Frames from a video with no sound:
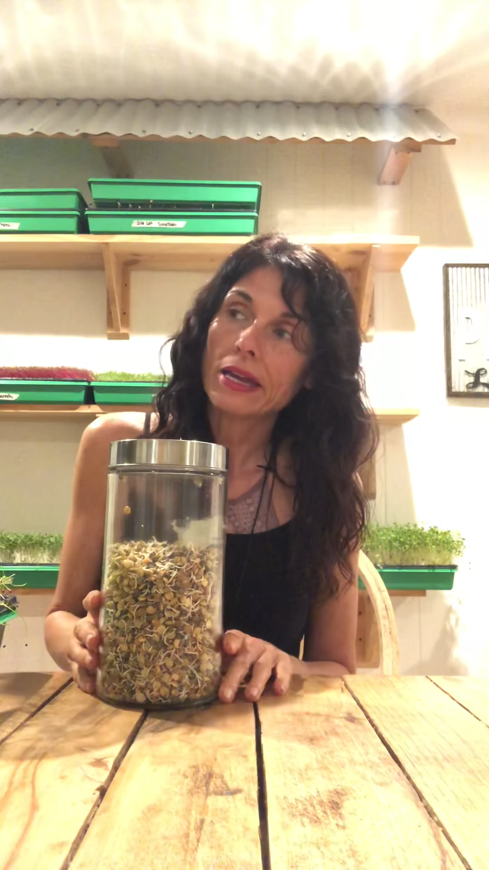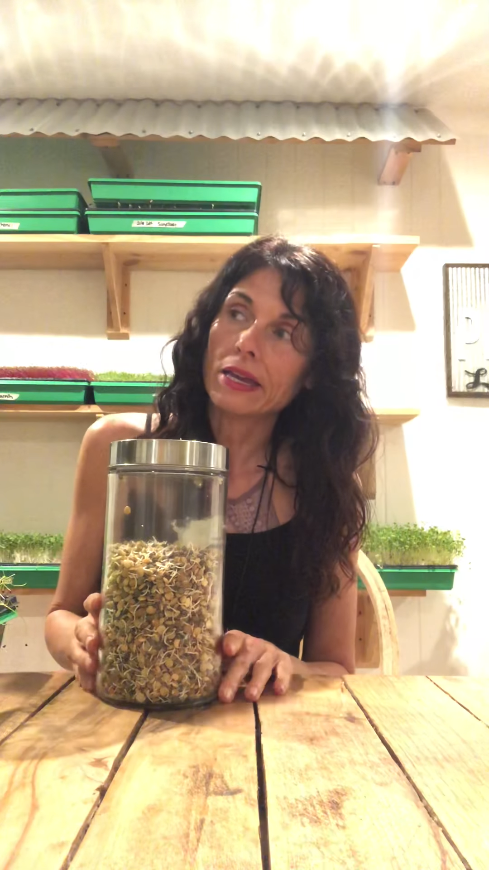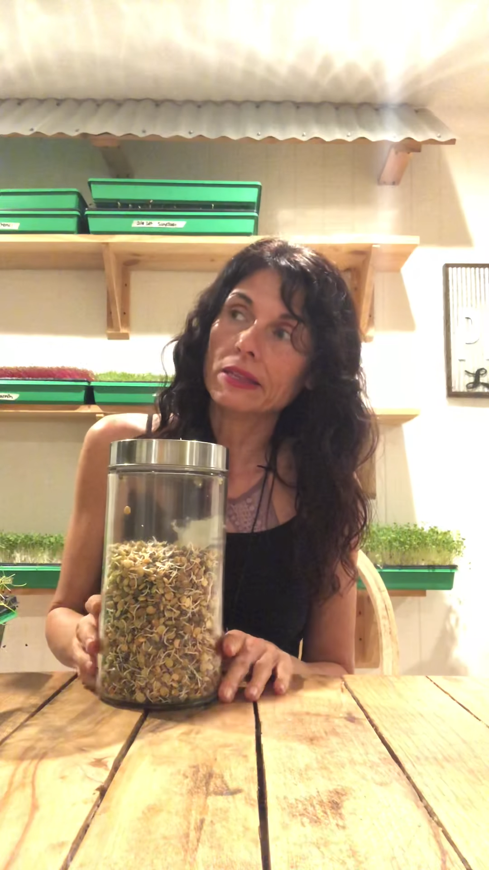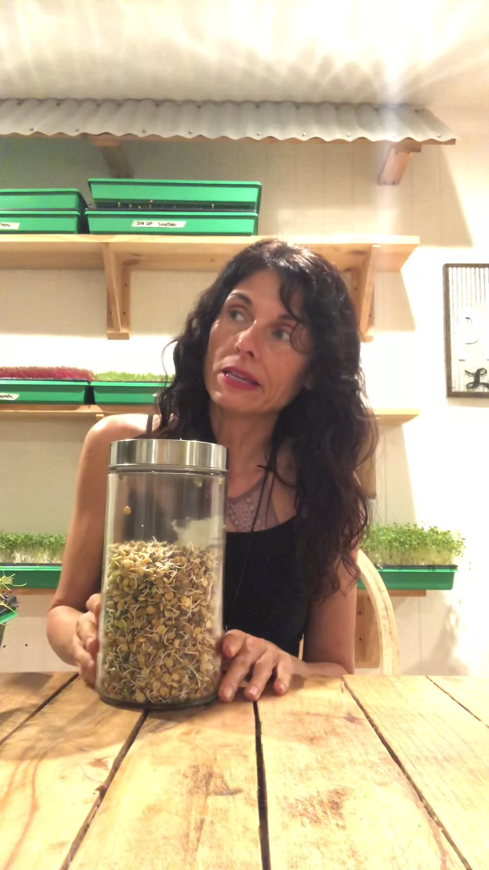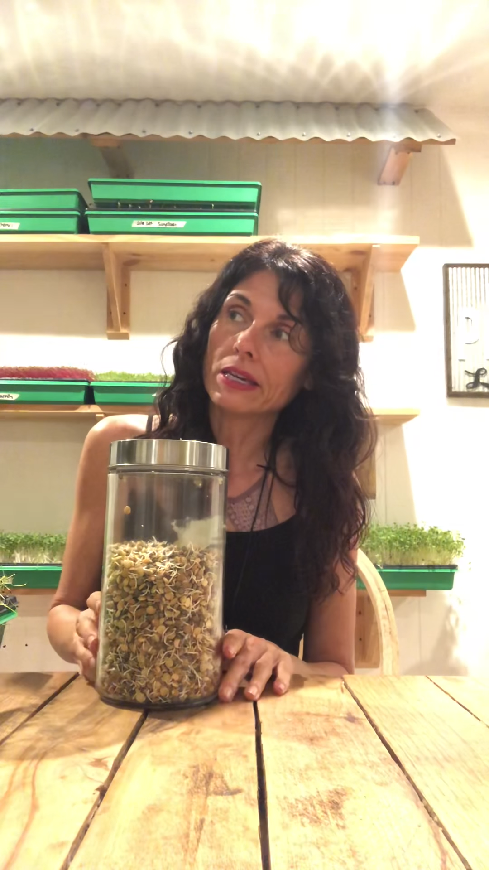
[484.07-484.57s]

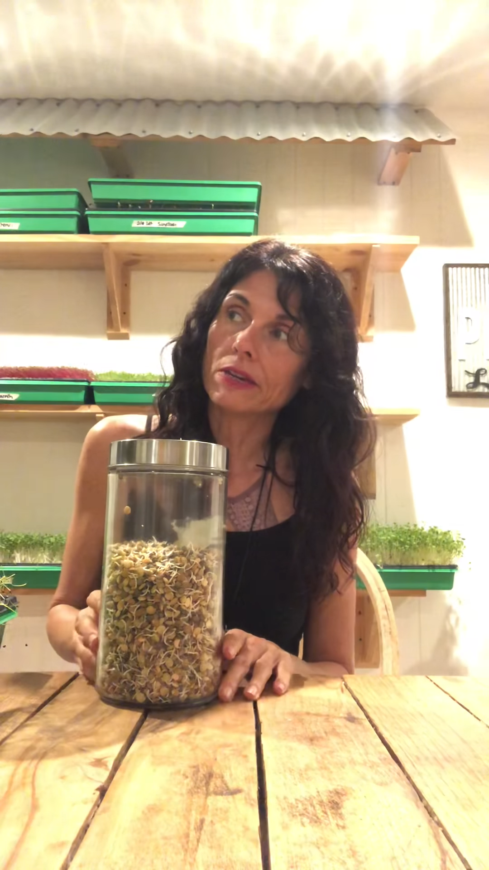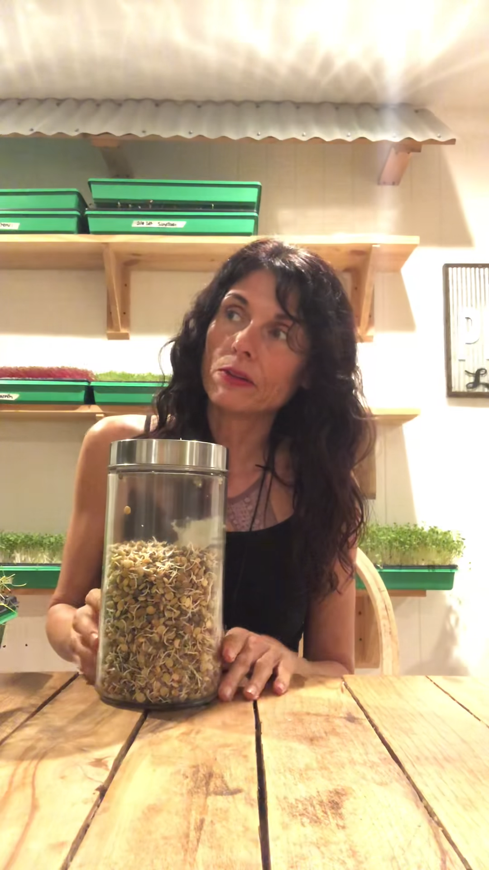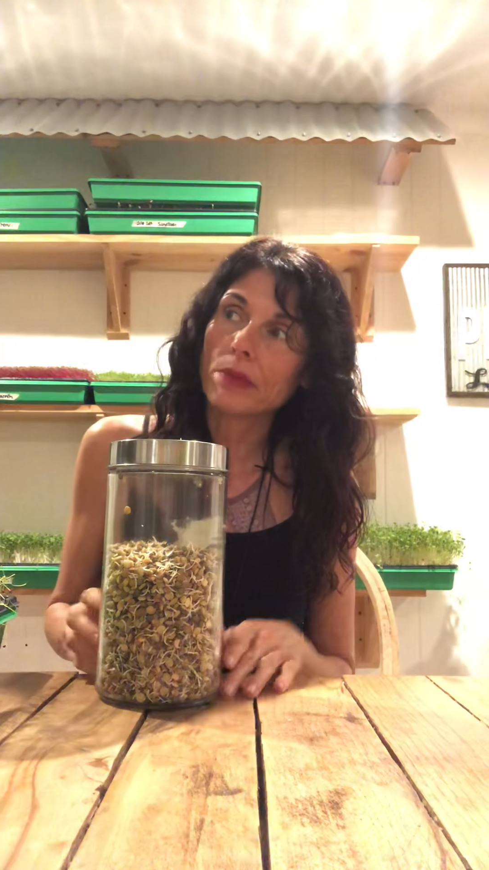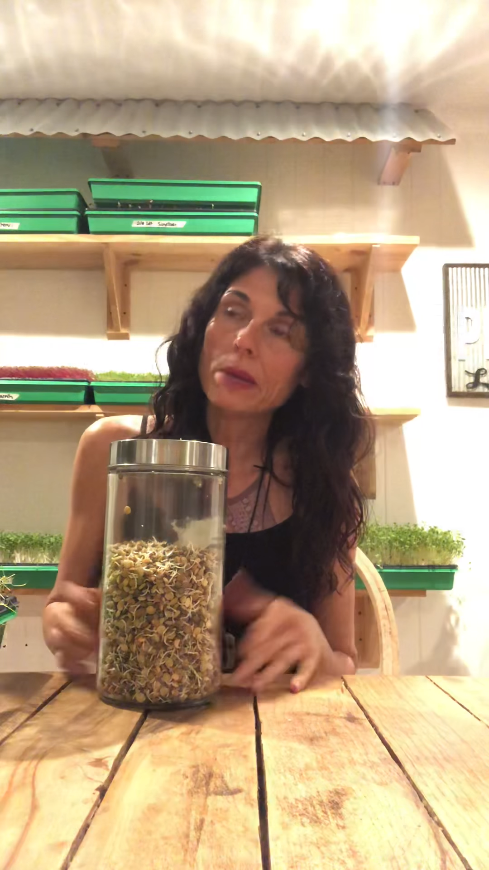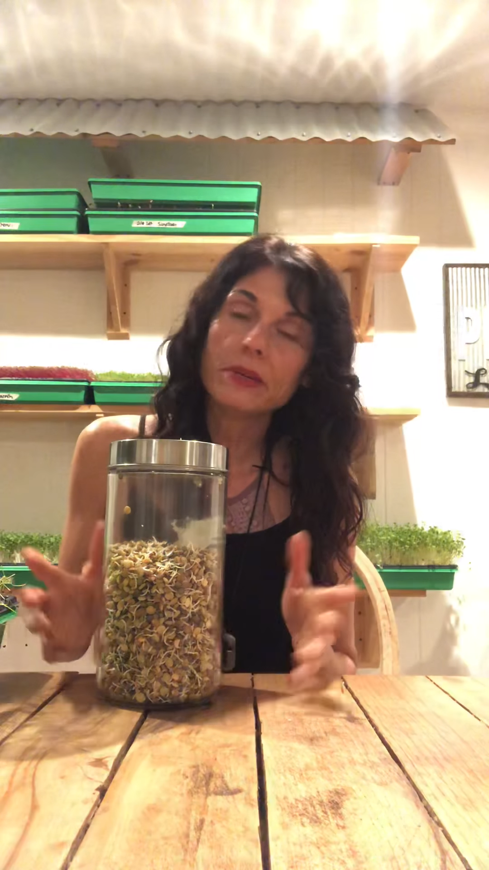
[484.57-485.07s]
and then,
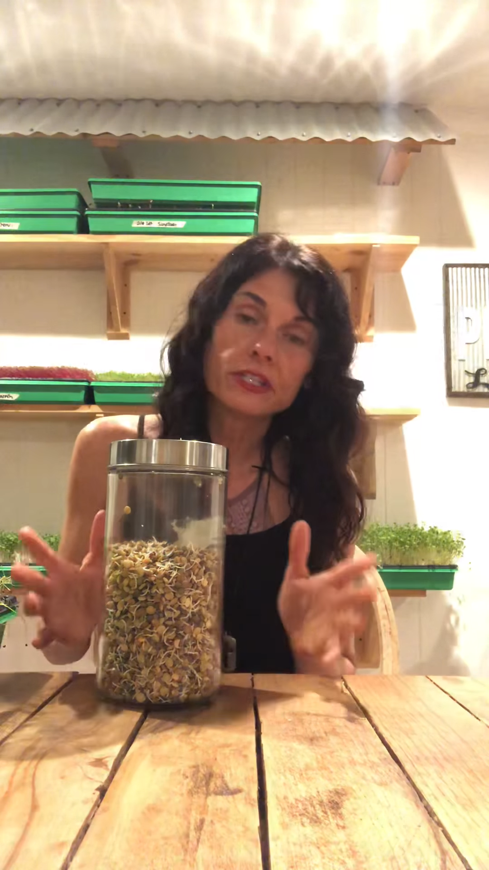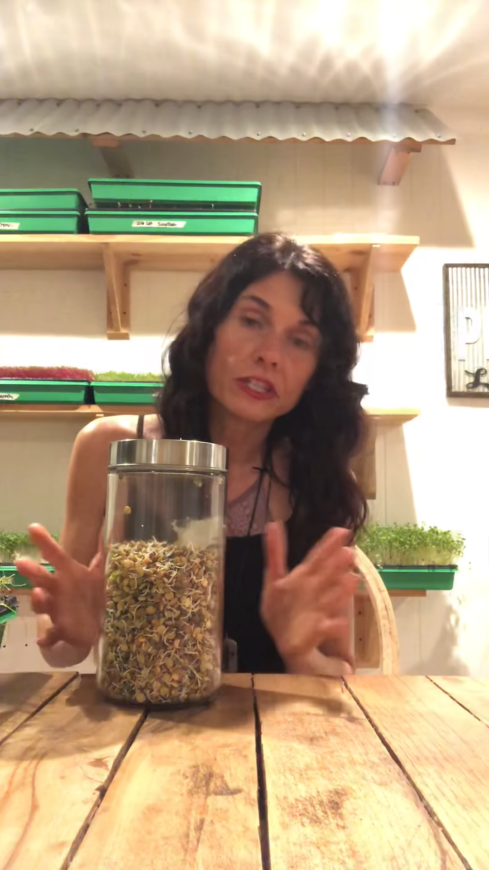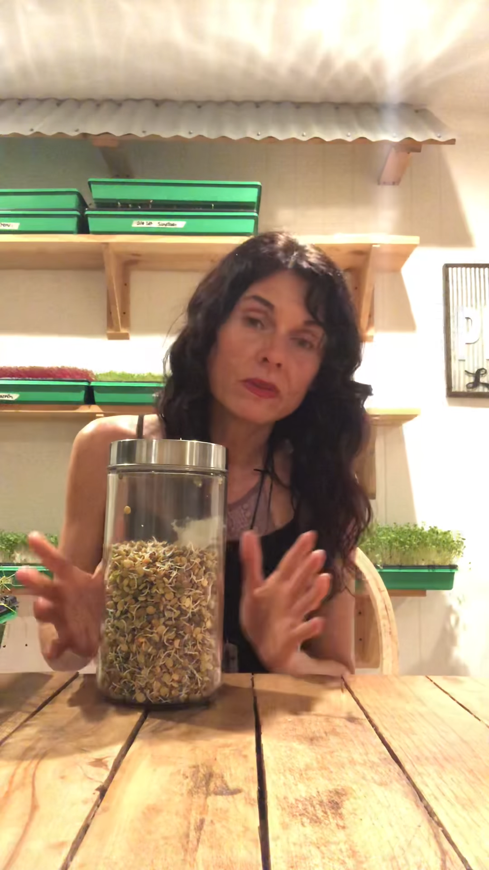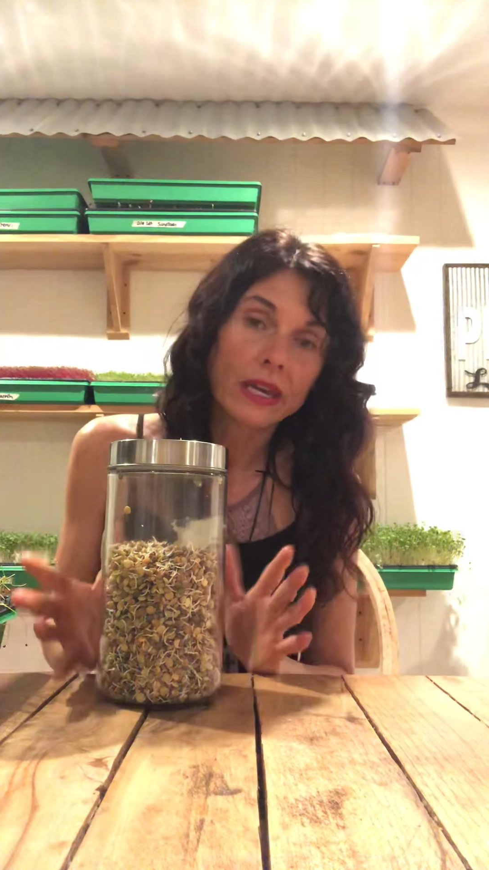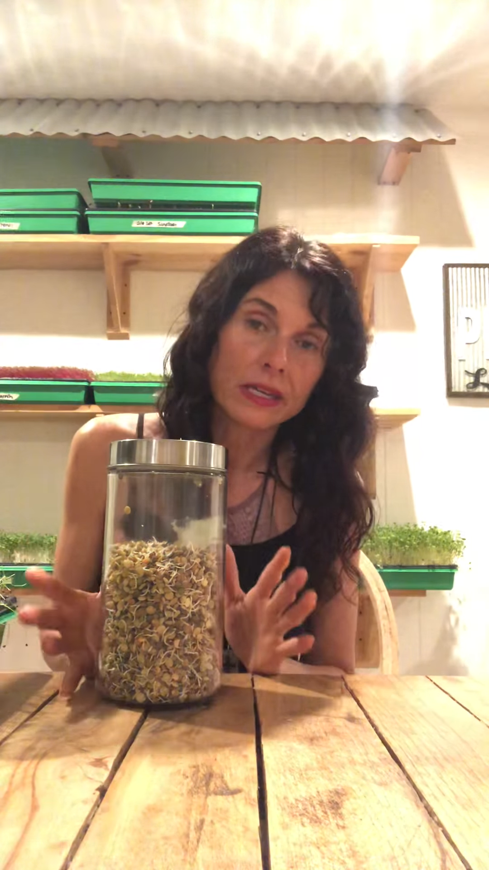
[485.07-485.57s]
or maybe
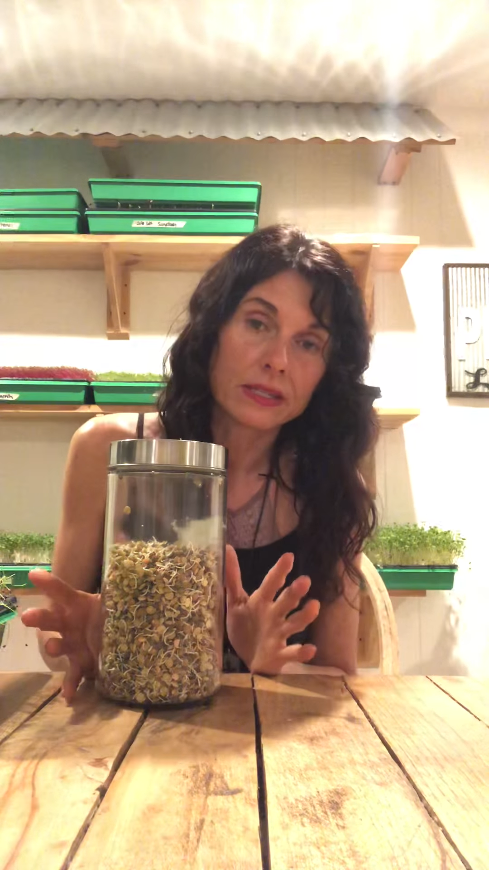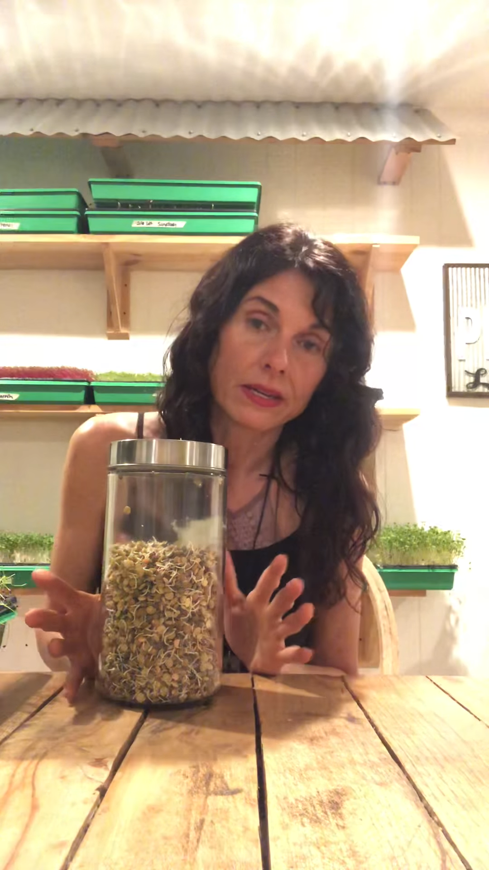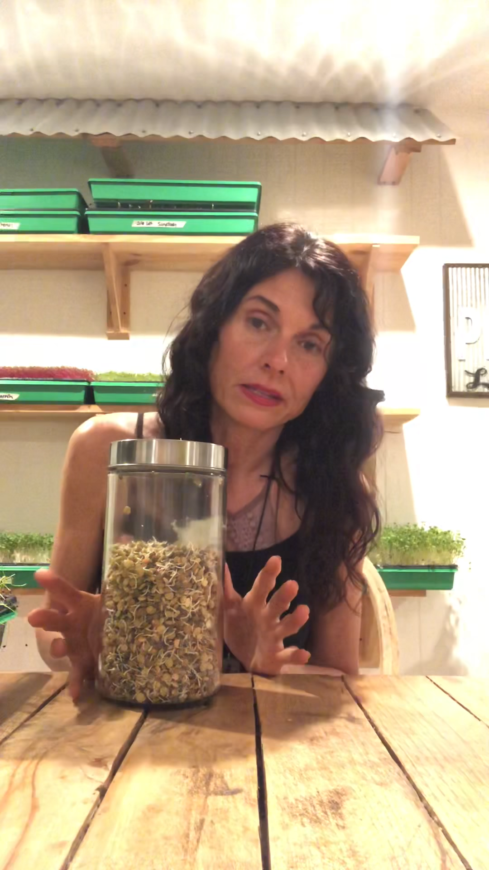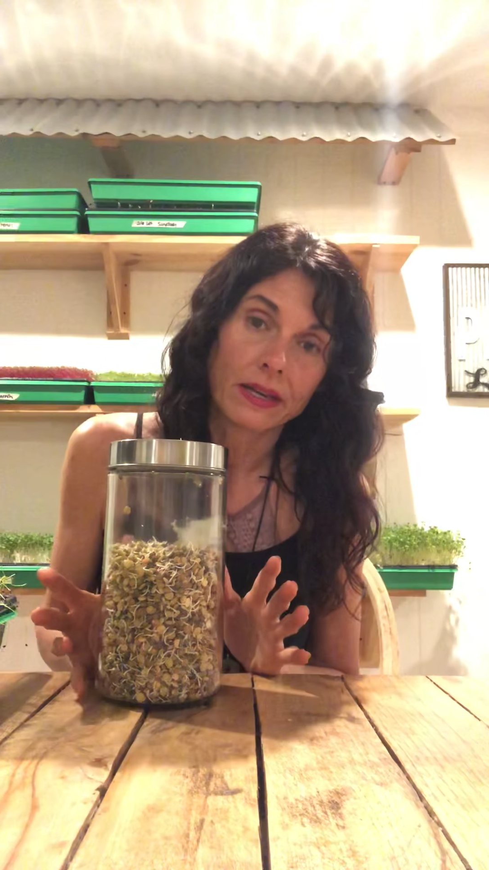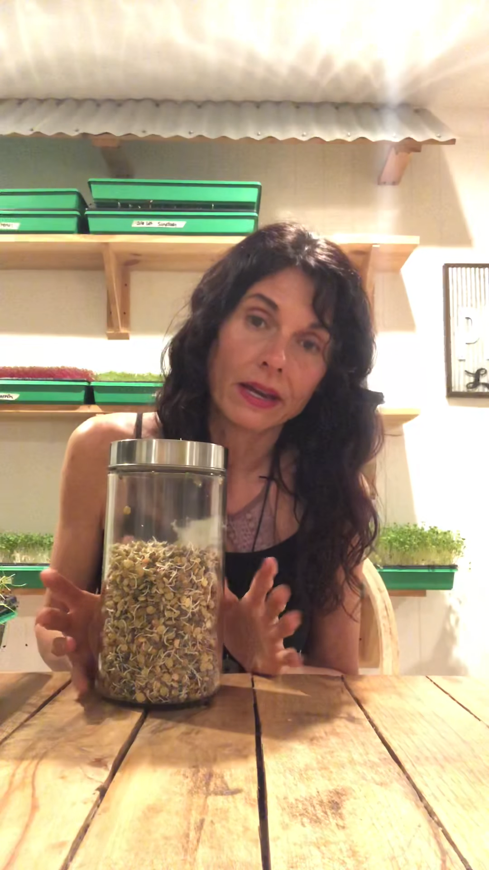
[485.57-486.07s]
2 days
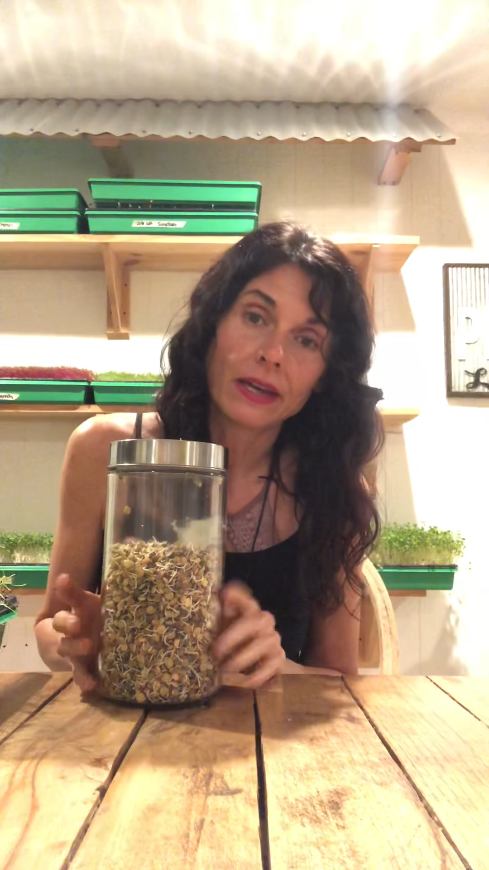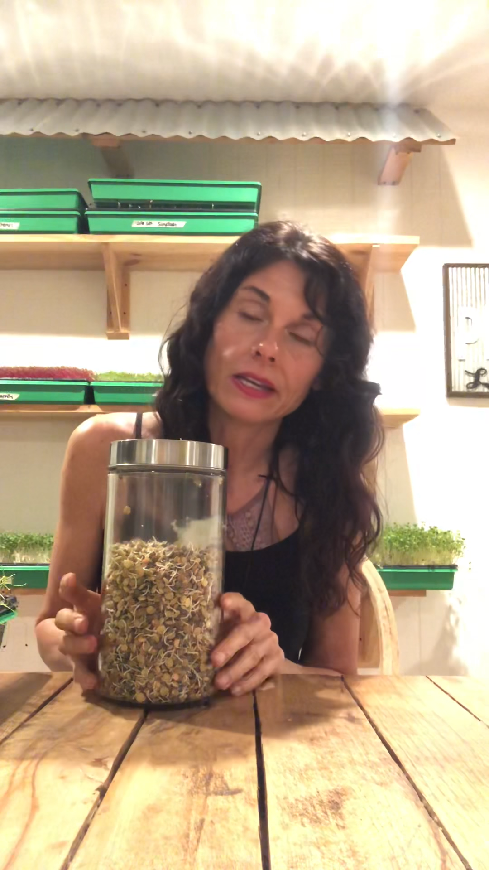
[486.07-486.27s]
like that.